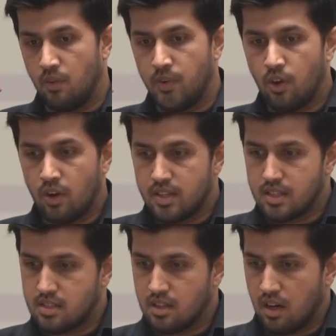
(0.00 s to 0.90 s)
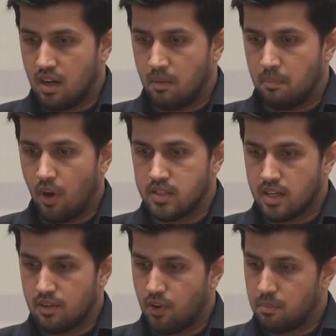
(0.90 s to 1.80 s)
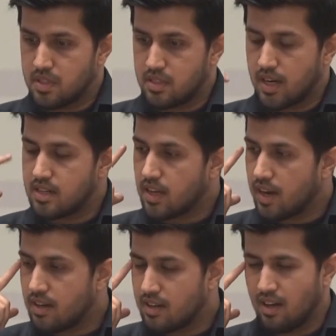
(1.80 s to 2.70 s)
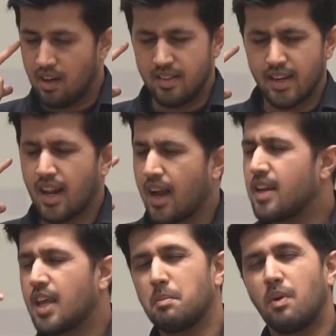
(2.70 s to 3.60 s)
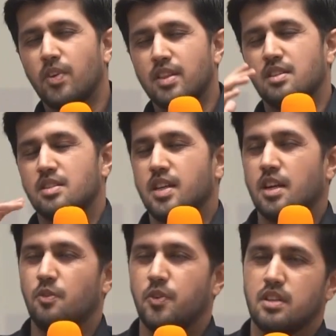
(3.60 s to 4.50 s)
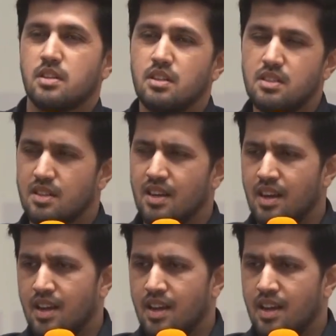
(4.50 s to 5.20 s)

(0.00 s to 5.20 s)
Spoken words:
We got this project from the state side. The client came up with a set of features.